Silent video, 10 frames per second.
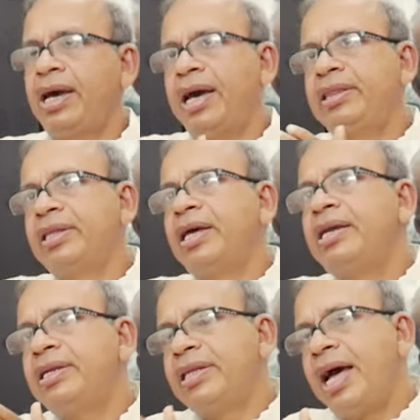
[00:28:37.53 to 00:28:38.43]
and
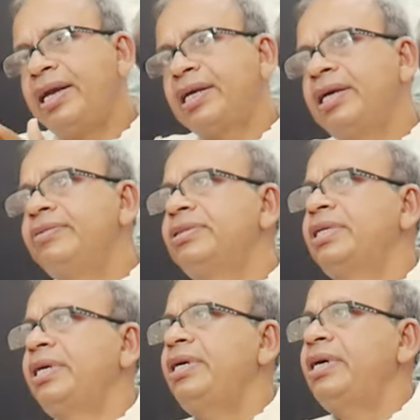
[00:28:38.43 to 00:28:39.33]
that gives
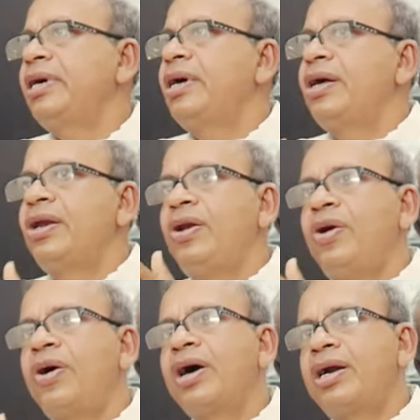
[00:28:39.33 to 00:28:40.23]
a
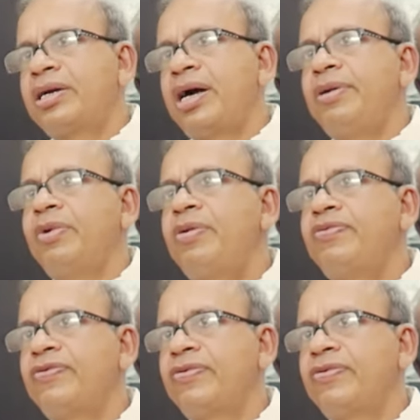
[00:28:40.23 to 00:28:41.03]
longer time of